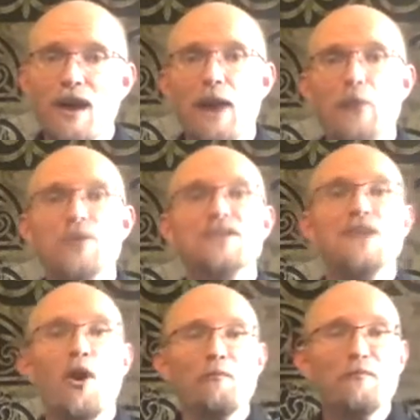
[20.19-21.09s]
I will
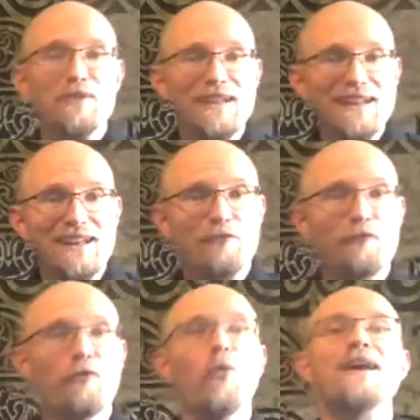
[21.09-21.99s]
hopefully
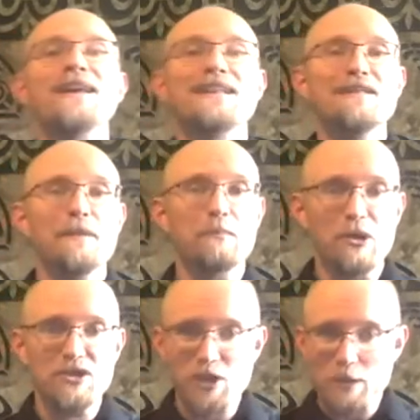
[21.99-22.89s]
avoid the
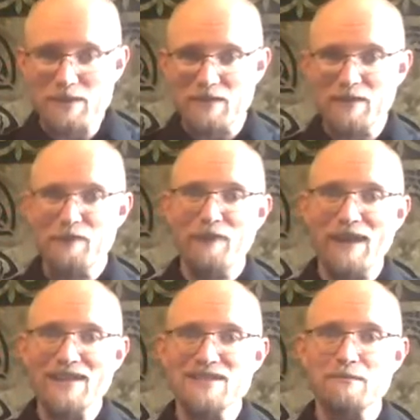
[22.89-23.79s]
bird chirps. I've been
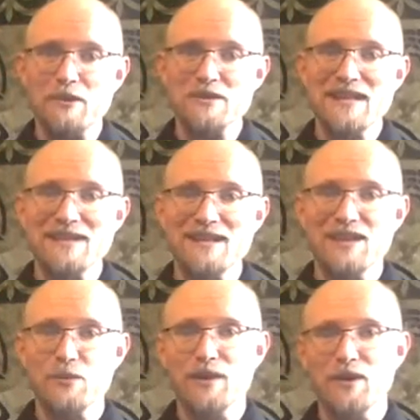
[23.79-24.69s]
fighting some birds outside
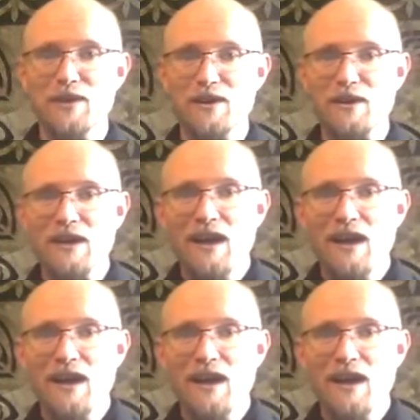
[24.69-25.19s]
the window here.